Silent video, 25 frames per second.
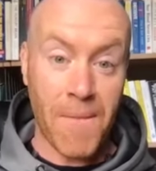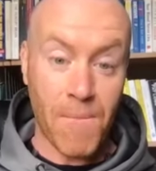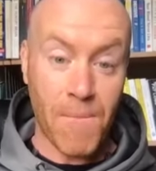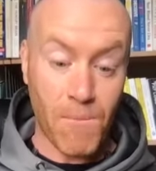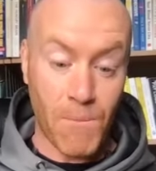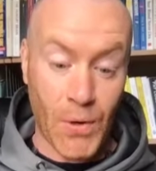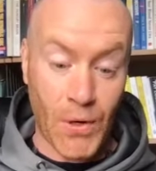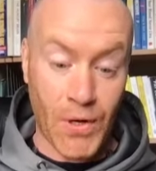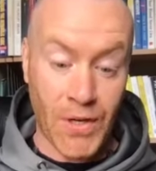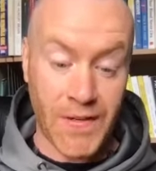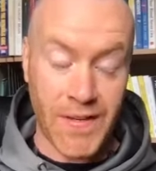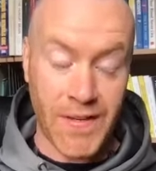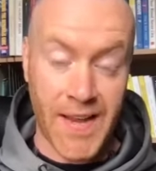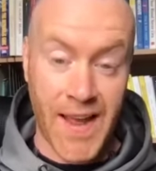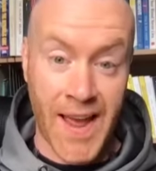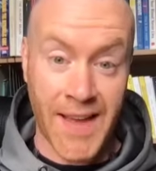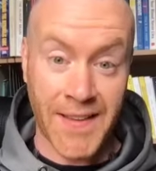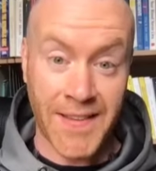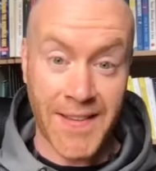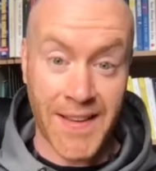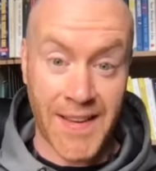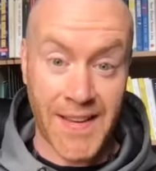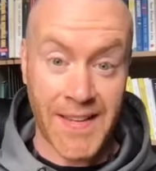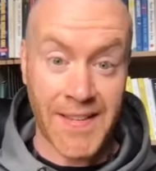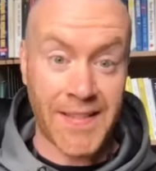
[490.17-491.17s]
because yes,
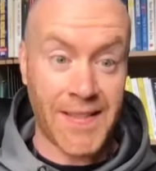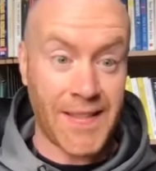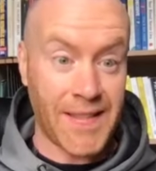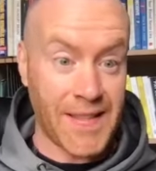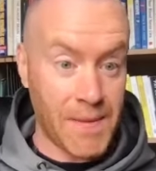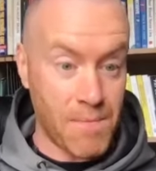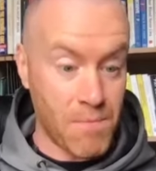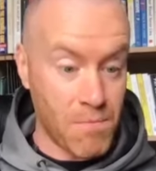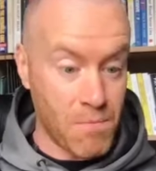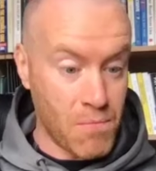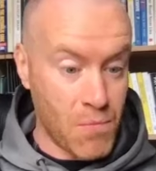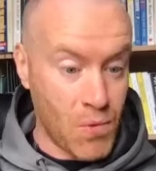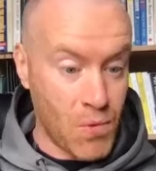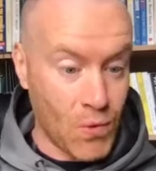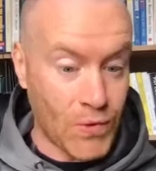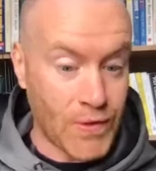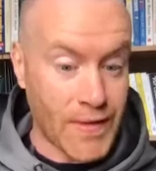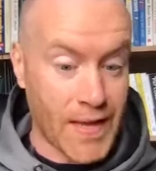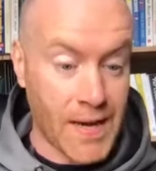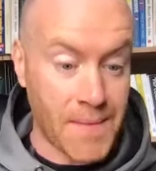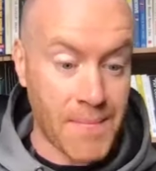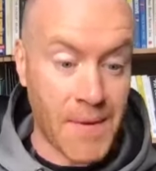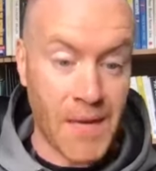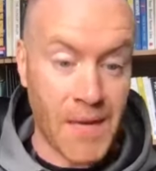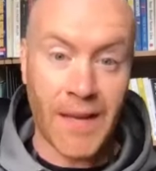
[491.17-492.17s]
it is the most
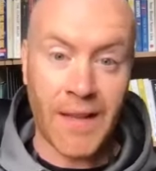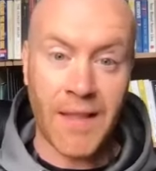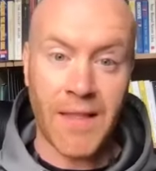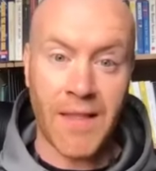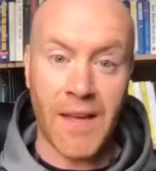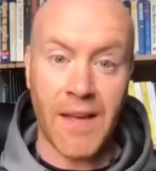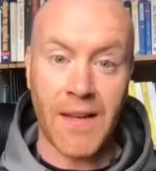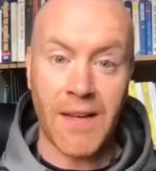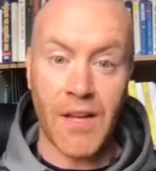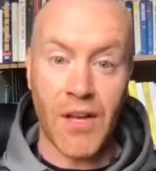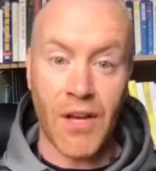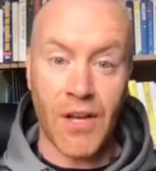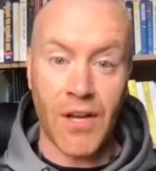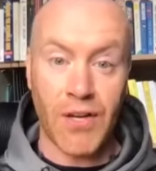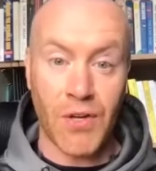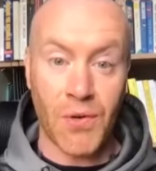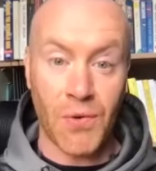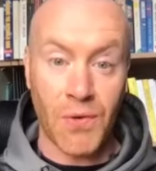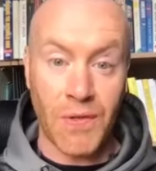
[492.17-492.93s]
anabolic thing you can do.